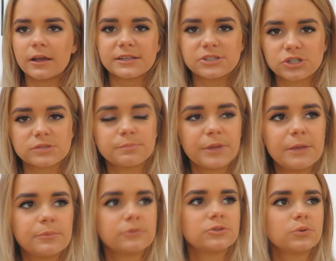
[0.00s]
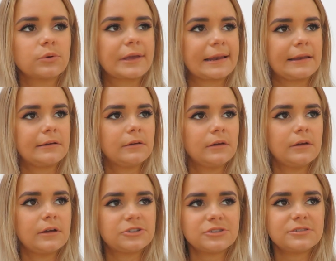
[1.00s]
Like it's just people talking.
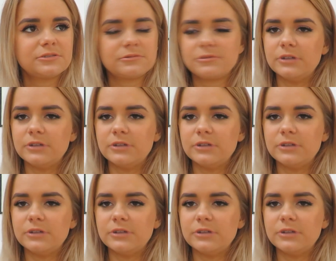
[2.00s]
I just